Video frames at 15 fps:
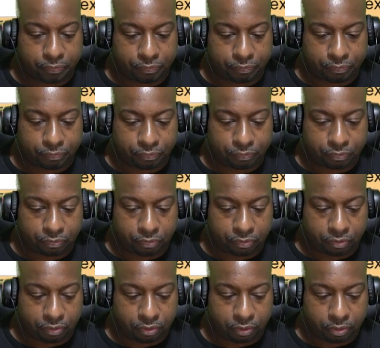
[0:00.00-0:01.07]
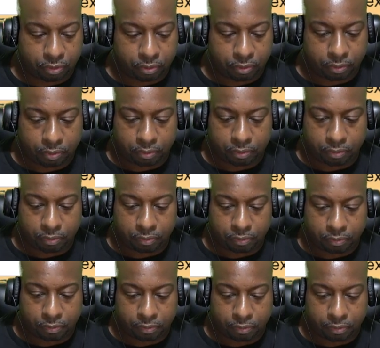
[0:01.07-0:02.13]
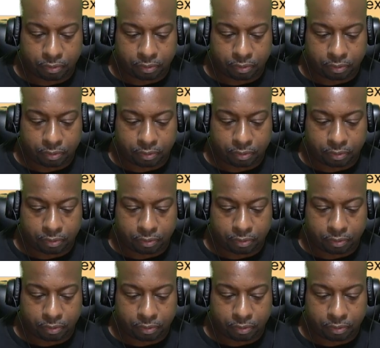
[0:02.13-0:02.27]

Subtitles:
Nobody speaks.